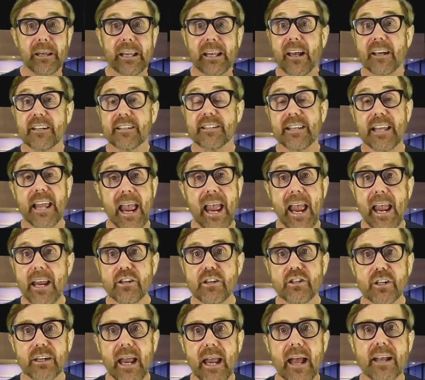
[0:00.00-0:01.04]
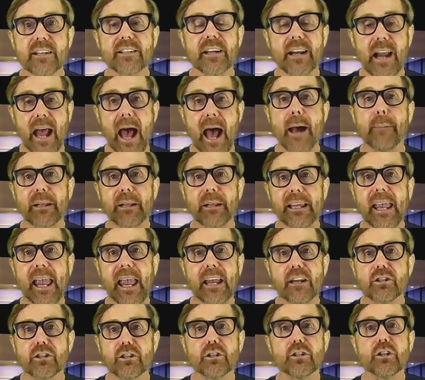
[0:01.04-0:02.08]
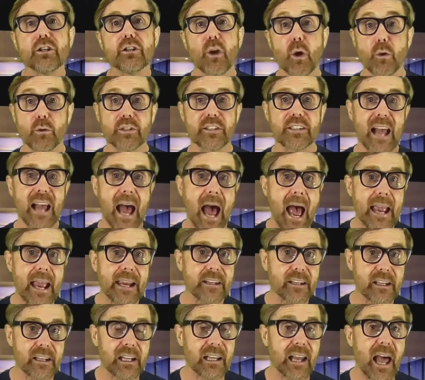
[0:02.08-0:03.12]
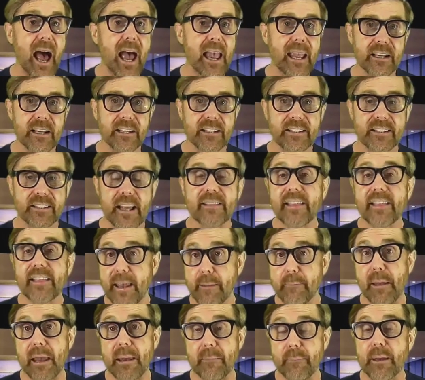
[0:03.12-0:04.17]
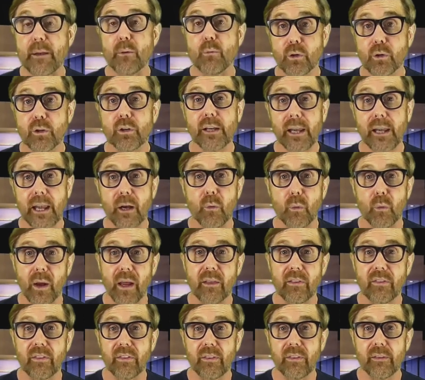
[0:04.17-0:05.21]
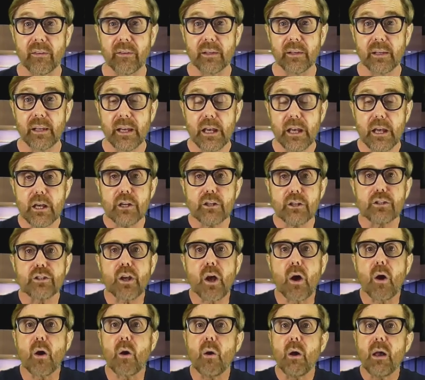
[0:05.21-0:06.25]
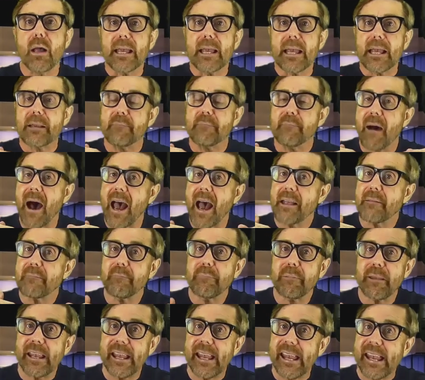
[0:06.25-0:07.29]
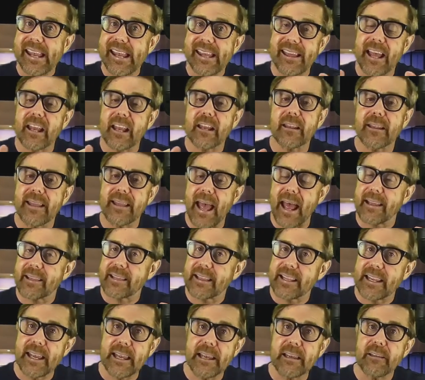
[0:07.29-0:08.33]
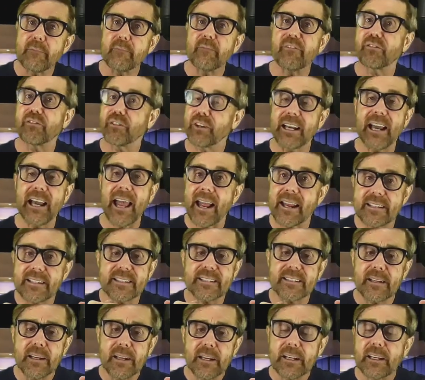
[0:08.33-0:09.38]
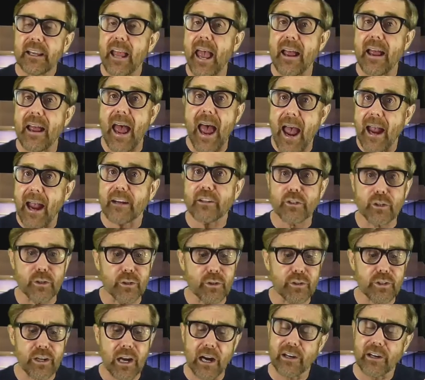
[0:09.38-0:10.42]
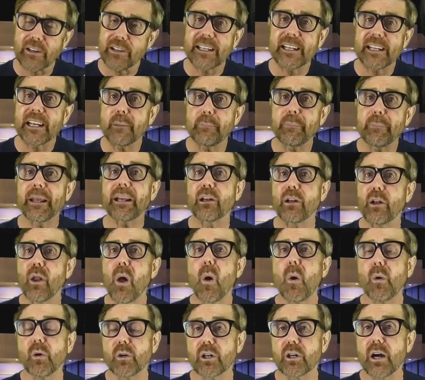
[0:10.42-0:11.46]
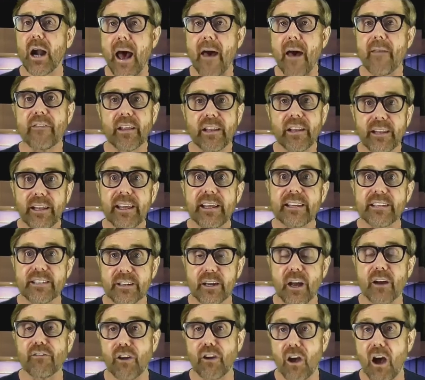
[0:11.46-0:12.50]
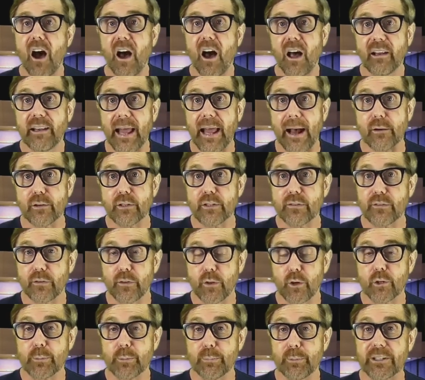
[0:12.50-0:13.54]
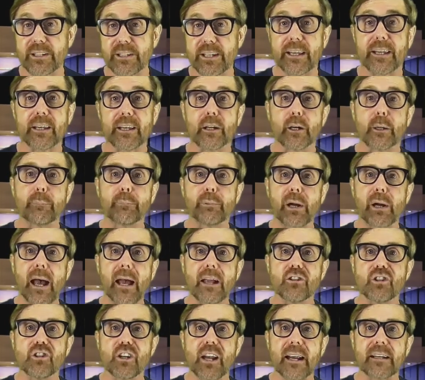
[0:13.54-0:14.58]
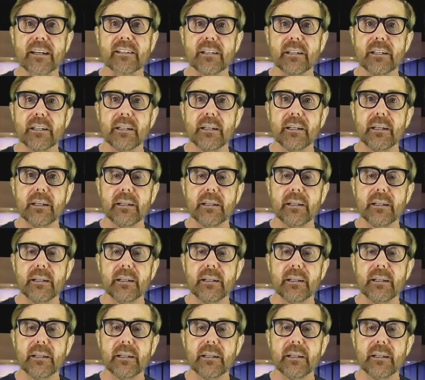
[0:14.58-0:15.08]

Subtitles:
Because the agent has an obligation to those signed clients that they may be working with. So it might be that the freelance actors are a little bit lower on the list of call-outs for those particular projects.